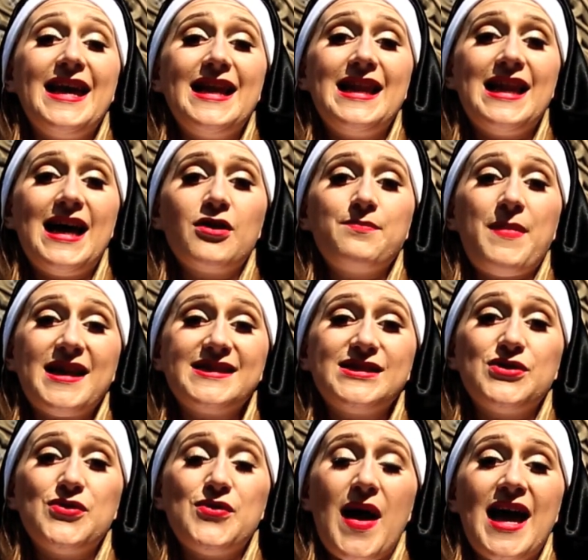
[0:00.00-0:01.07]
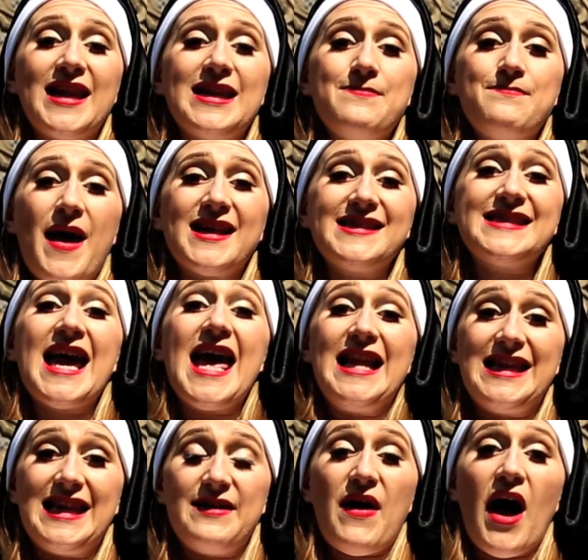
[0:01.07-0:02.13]
He'll outpester any pest,
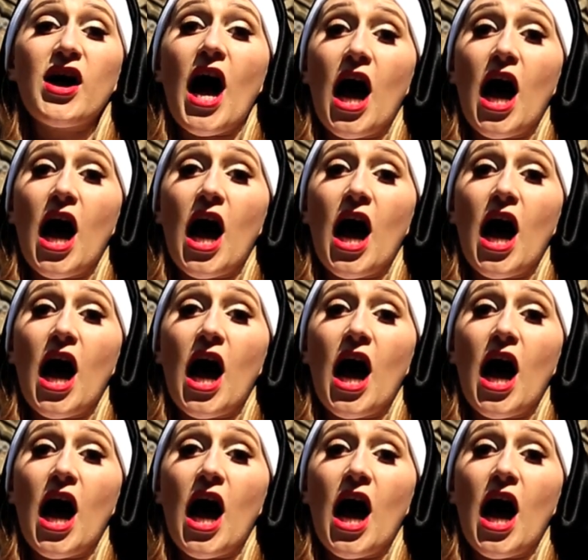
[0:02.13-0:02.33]
leave our